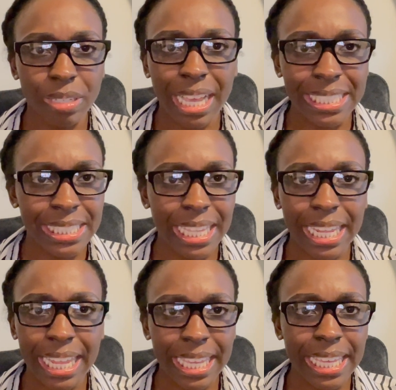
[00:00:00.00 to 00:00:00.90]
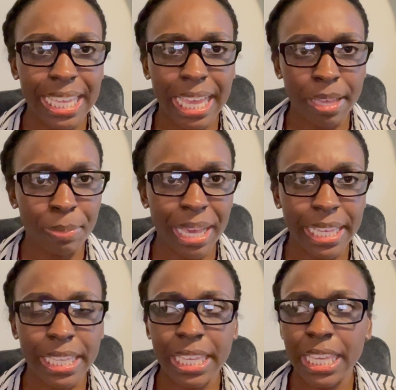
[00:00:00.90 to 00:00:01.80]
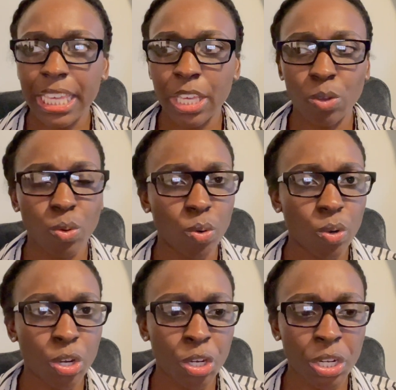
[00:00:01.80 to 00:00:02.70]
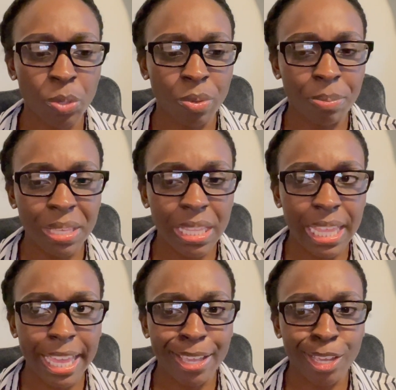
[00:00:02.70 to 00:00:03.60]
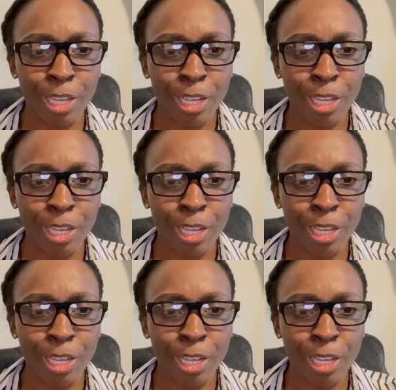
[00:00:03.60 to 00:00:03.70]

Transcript: I like it, I buy it. Or it would be like